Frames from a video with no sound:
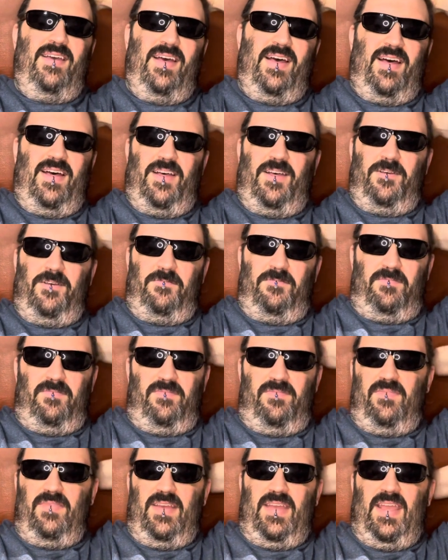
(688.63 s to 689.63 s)
I
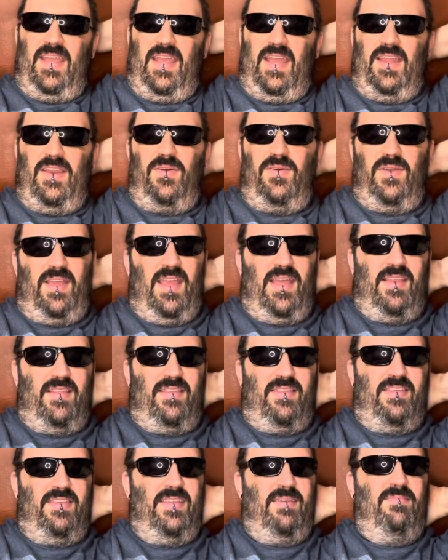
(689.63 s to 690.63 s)
know it kind of
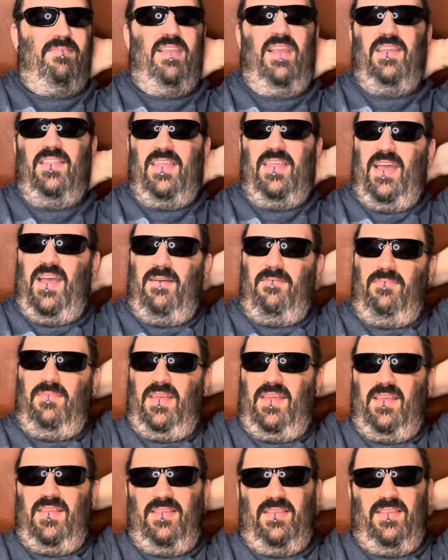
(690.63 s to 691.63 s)
seems like that
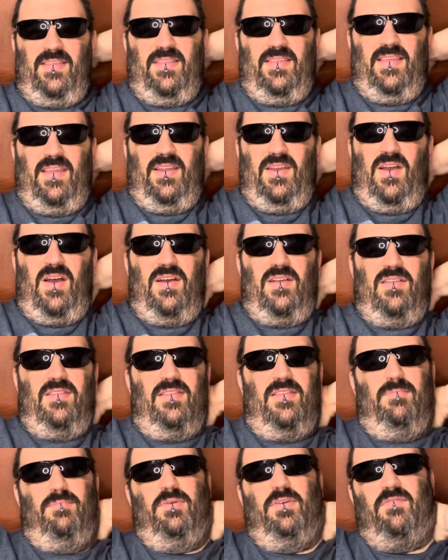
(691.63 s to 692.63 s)
because it's like, oh, it's
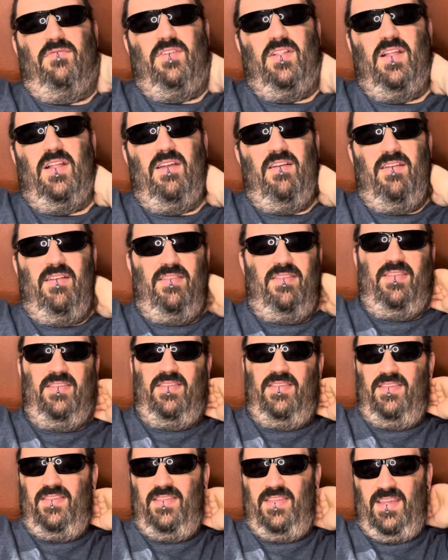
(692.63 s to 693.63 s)
the Book of Clarence.
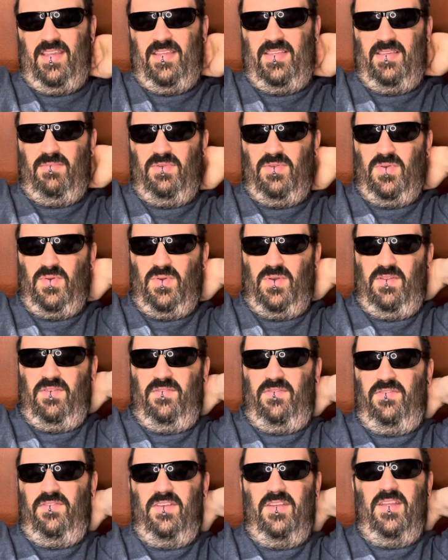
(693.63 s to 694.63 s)
This is like some sort
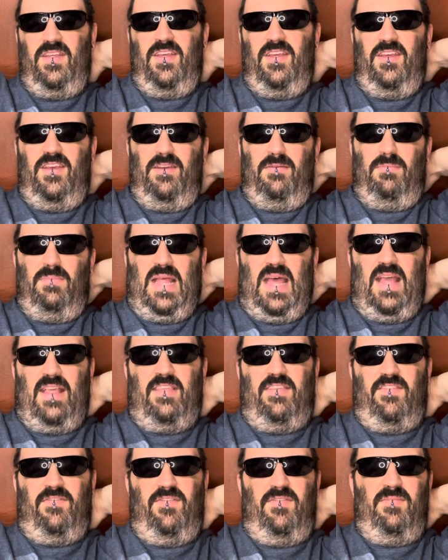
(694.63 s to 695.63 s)
of
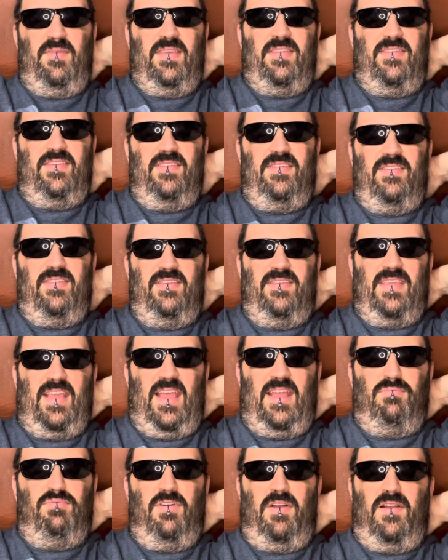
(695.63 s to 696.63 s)
blasphemous
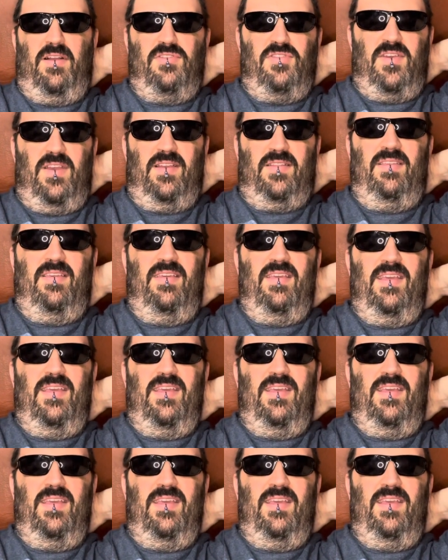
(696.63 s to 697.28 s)
side project.